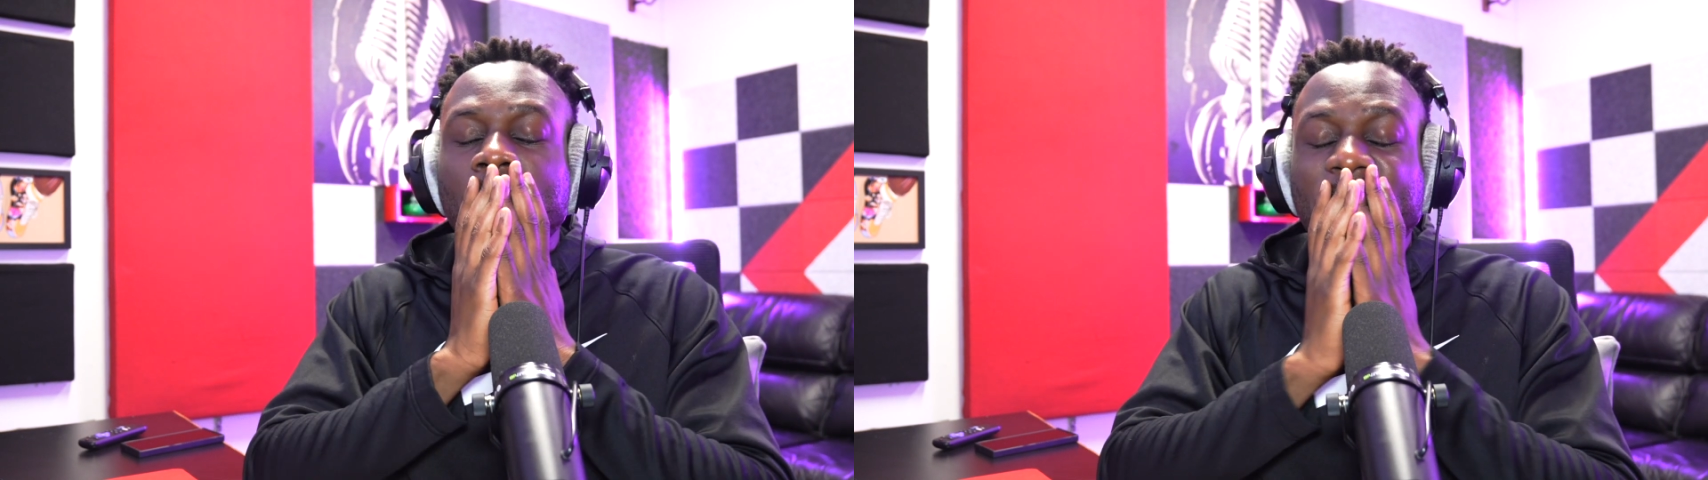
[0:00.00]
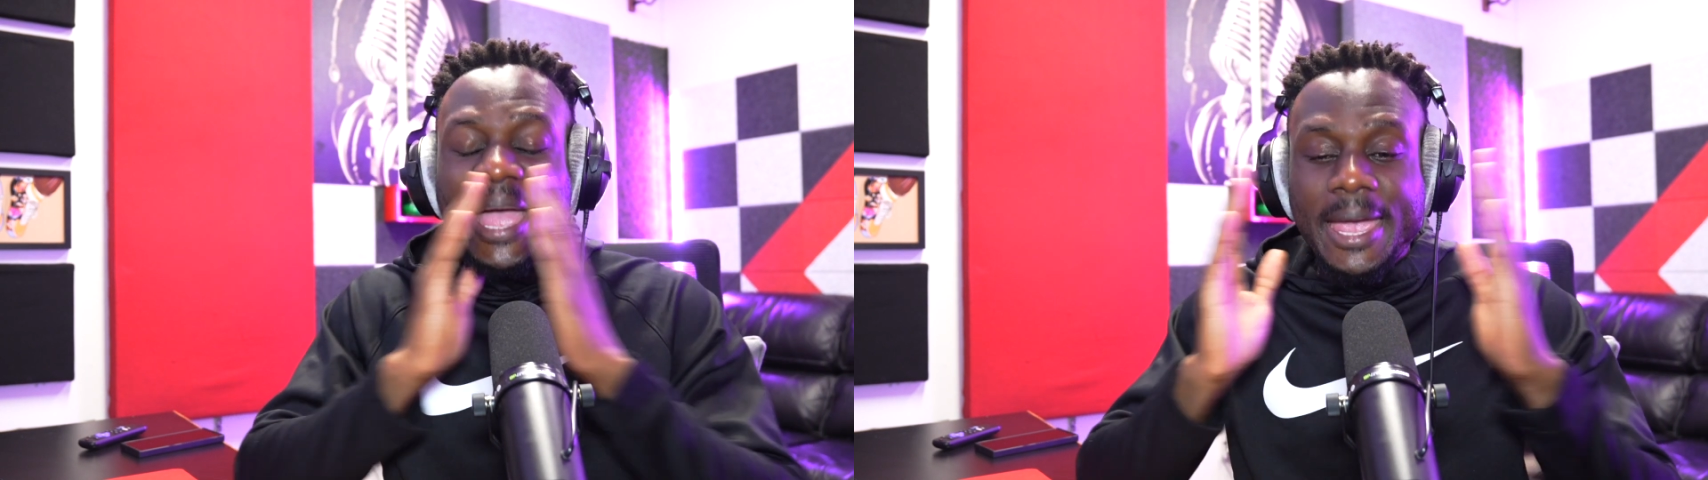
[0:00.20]

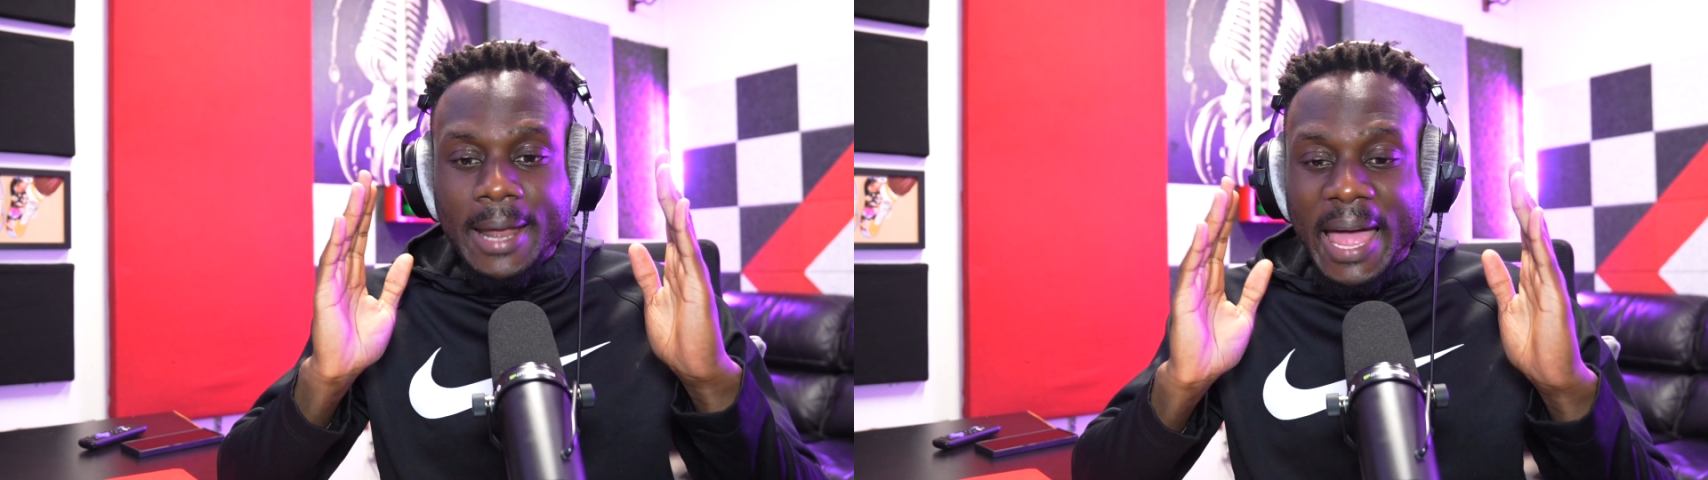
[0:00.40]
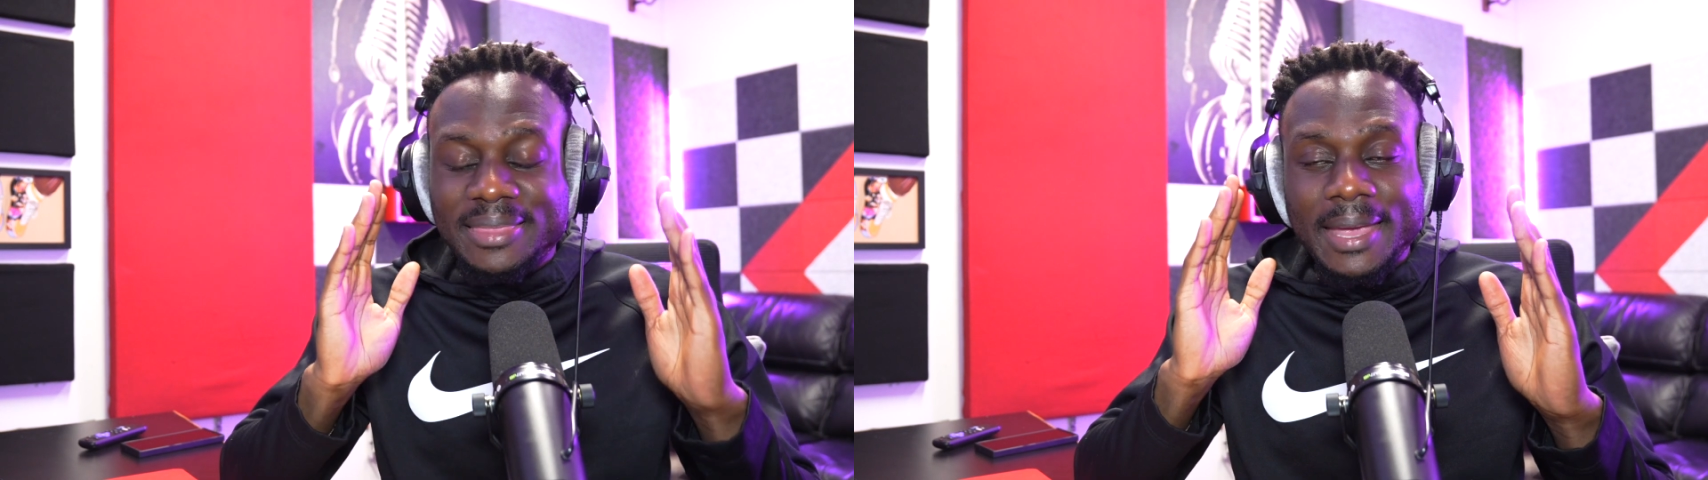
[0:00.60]
Man,
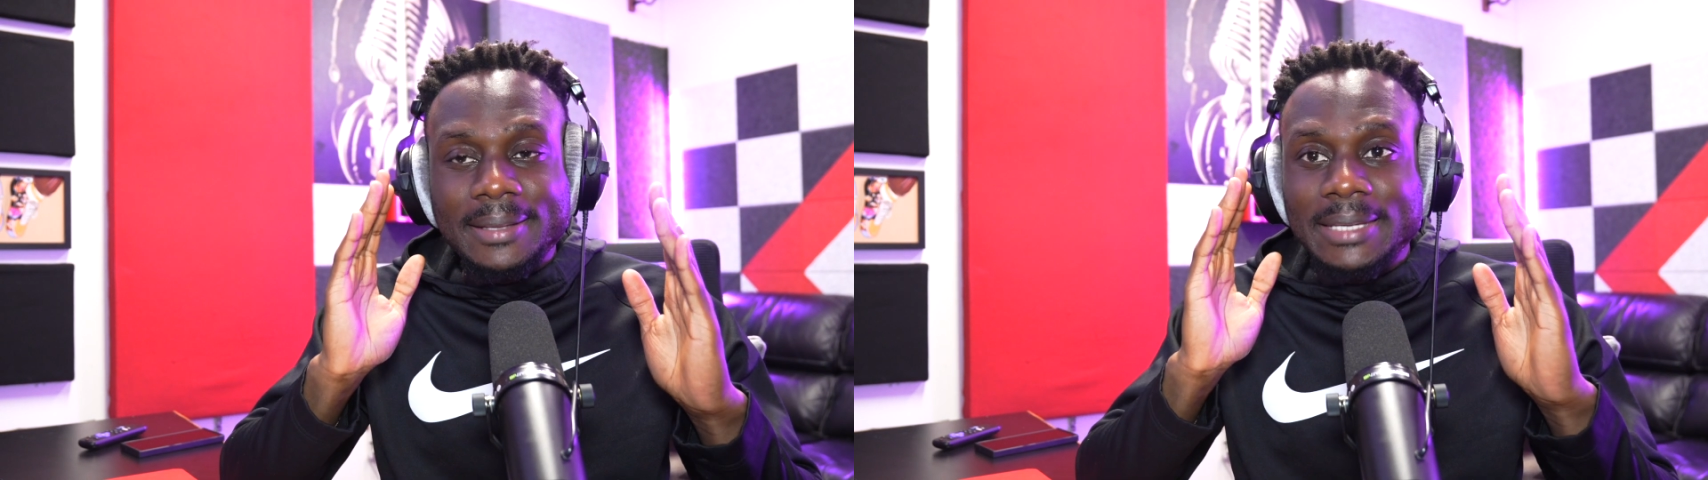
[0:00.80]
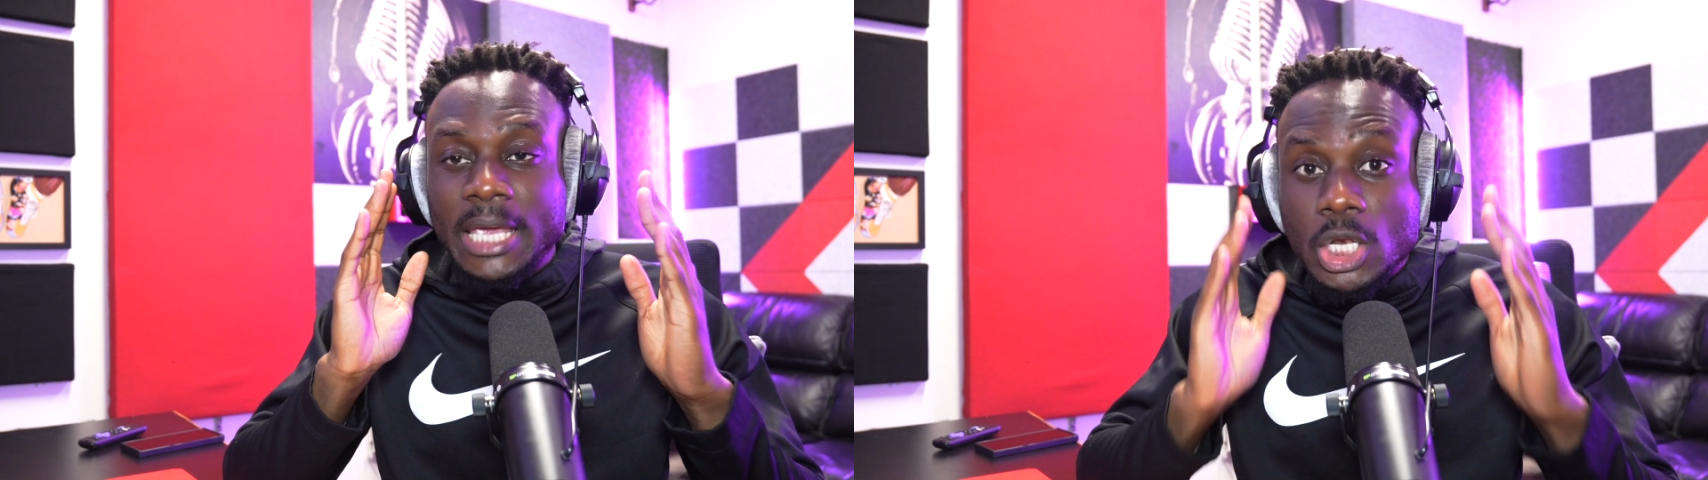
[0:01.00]
I
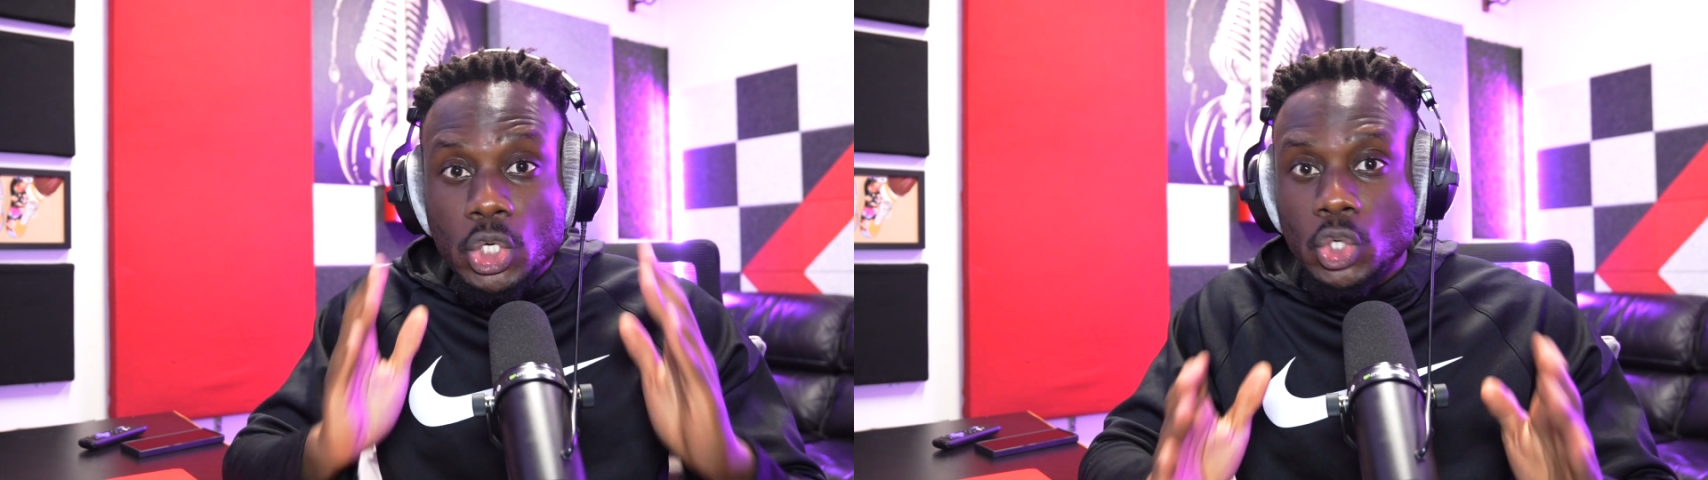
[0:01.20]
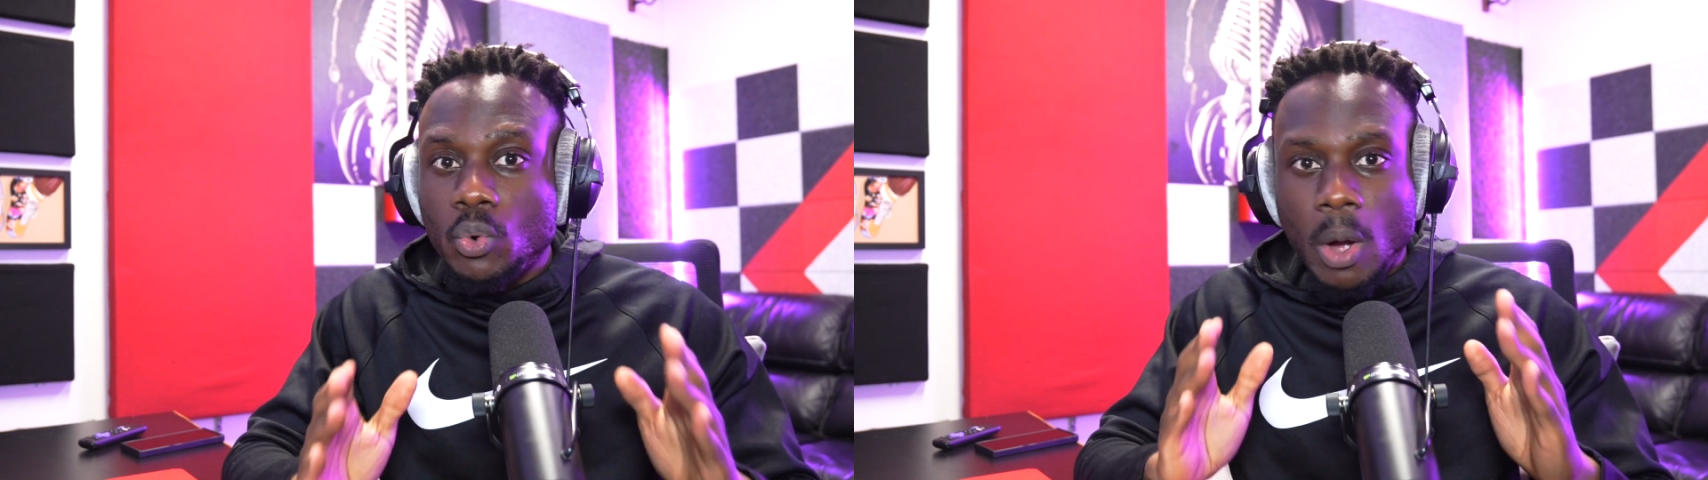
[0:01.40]
think he
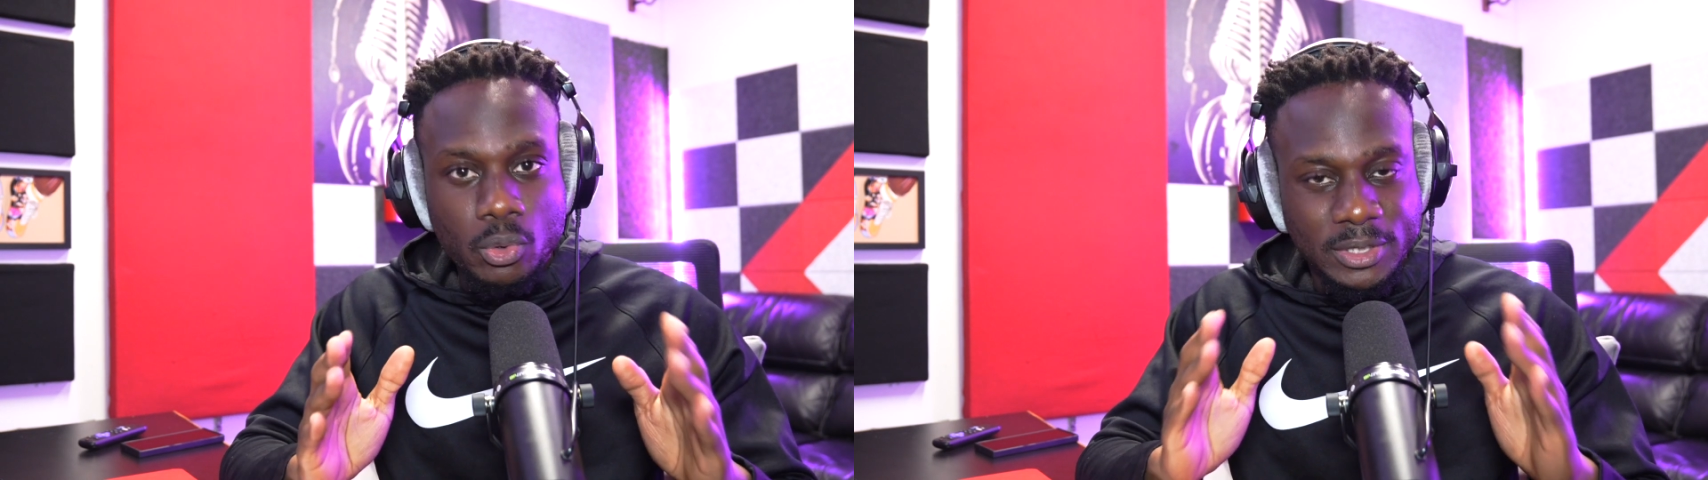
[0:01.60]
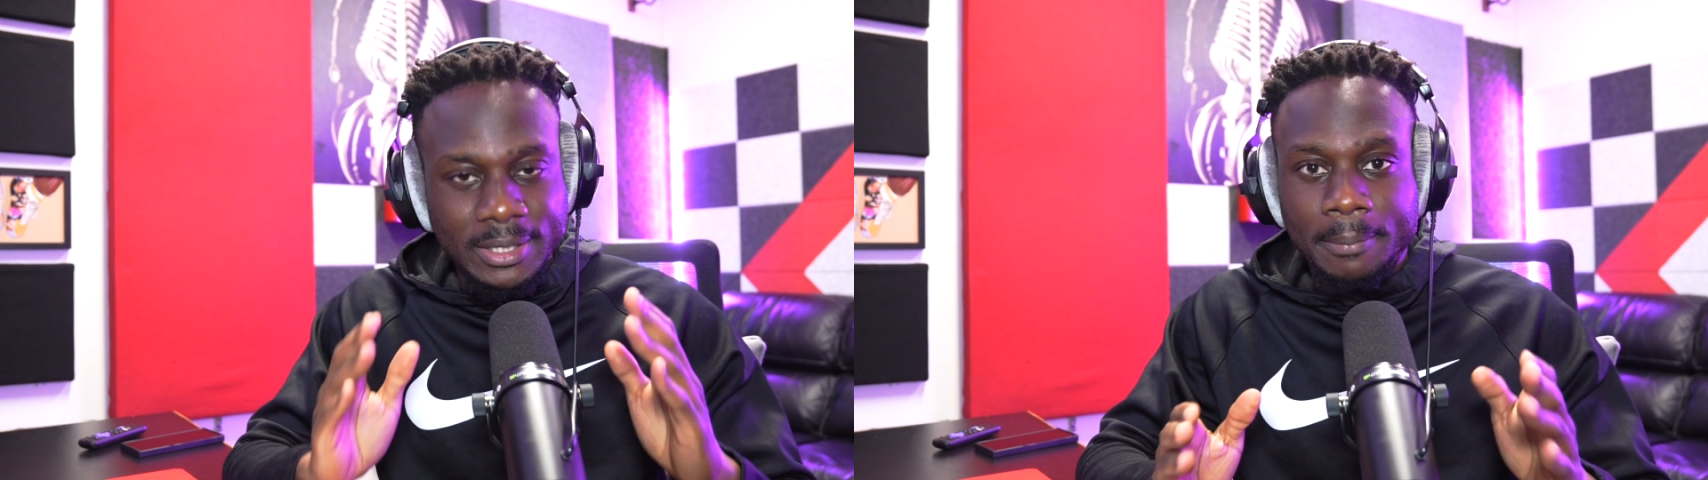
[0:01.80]
knew I
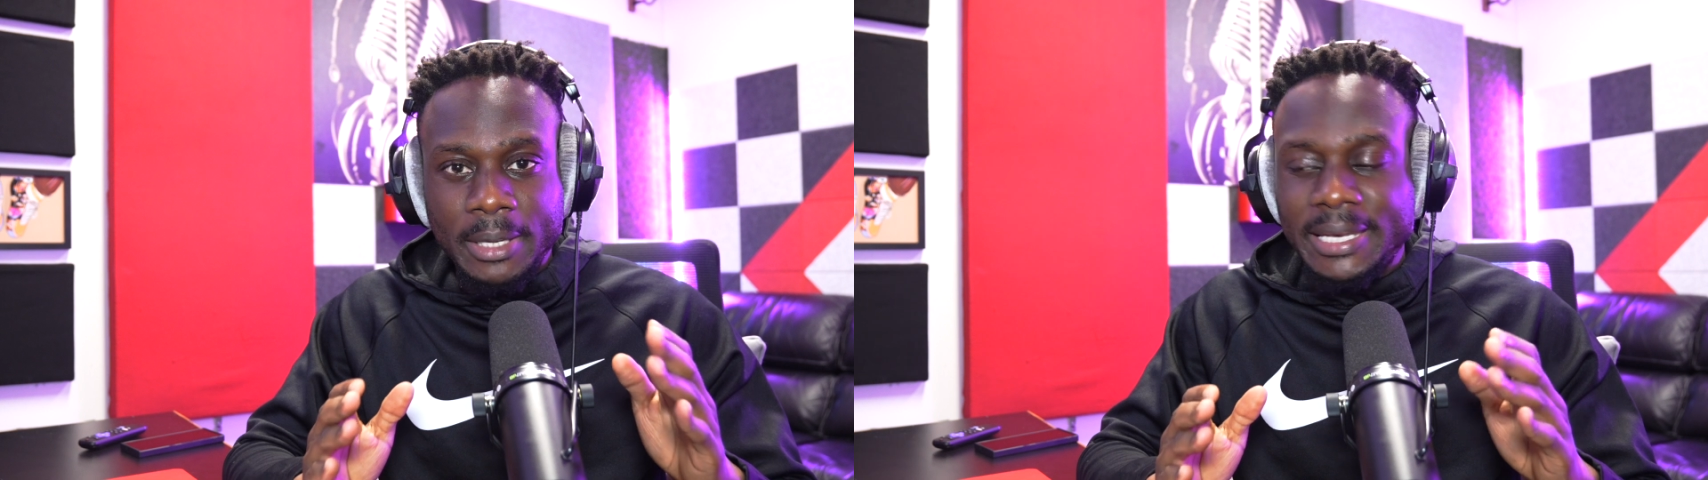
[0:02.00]
was coming.